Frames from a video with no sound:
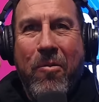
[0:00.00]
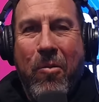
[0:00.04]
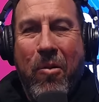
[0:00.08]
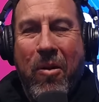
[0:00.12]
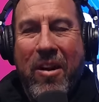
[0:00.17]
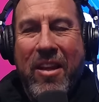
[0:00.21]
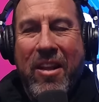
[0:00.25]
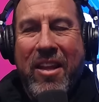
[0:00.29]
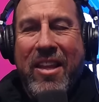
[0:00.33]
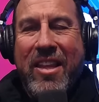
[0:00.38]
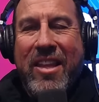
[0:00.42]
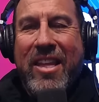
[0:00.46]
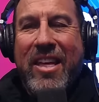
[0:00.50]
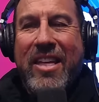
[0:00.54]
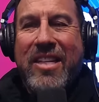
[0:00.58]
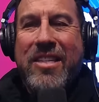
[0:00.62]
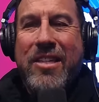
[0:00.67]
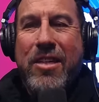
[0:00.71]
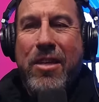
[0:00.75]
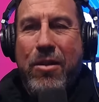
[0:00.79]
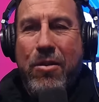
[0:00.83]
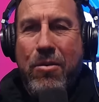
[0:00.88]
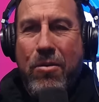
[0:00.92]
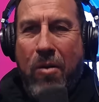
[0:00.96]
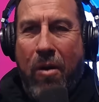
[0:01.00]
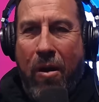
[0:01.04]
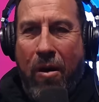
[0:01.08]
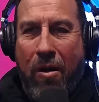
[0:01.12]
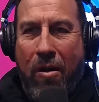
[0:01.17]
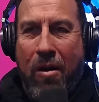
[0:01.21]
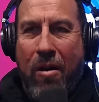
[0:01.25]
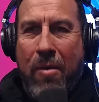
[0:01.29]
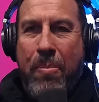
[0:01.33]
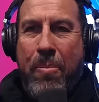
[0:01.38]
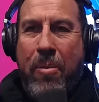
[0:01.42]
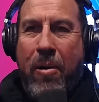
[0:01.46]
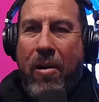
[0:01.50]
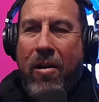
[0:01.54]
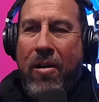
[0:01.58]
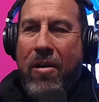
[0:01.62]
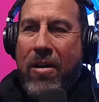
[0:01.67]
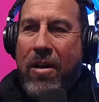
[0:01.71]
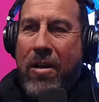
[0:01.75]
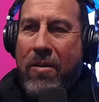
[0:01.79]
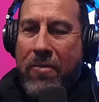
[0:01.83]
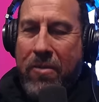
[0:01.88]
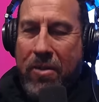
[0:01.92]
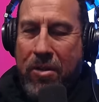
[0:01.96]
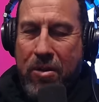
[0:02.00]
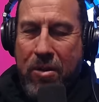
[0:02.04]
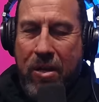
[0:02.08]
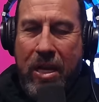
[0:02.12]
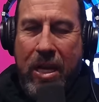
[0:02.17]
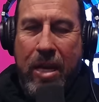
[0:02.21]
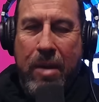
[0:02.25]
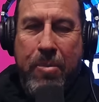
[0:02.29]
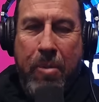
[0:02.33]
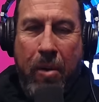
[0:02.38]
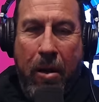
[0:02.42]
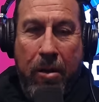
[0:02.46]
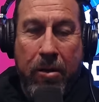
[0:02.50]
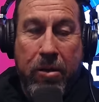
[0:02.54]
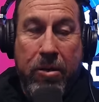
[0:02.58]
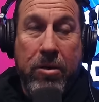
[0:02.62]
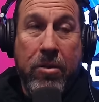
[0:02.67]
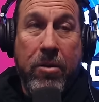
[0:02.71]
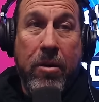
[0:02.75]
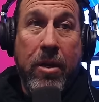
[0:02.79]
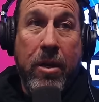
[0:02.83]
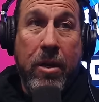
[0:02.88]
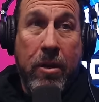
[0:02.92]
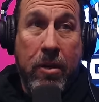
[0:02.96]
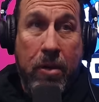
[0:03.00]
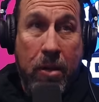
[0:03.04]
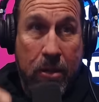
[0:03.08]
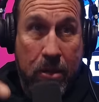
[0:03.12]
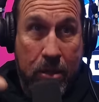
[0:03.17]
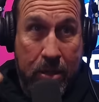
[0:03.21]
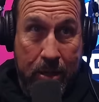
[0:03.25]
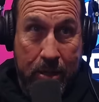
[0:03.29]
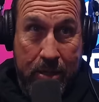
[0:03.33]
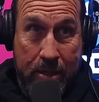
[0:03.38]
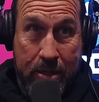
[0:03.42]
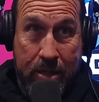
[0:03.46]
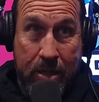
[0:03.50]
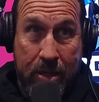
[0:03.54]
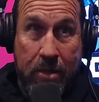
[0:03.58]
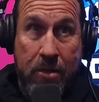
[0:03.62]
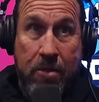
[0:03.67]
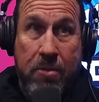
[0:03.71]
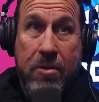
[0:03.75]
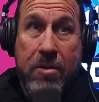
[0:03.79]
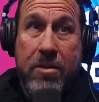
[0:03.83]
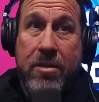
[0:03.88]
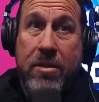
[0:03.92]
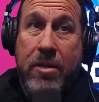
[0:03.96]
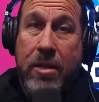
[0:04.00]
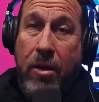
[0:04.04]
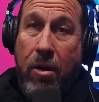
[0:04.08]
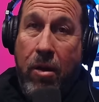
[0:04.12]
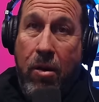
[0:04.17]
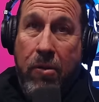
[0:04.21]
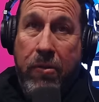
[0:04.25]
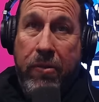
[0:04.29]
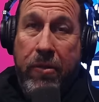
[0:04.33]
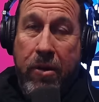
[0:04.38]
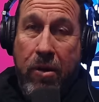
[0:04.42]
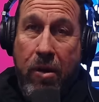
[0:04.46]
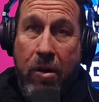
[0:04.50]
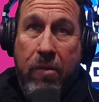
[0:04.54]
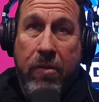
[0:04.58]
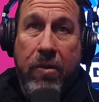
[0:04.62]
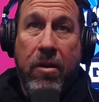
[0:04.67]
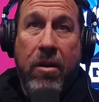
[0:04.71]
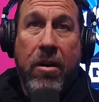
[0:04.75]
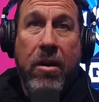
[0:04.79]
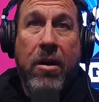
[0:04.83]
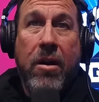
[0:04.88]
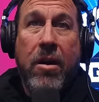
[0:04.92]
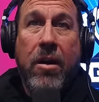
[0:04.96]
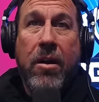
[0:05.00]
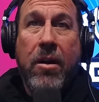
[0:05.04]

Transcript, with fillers: One of the things that you are part of and you keep on doing continuously over and over,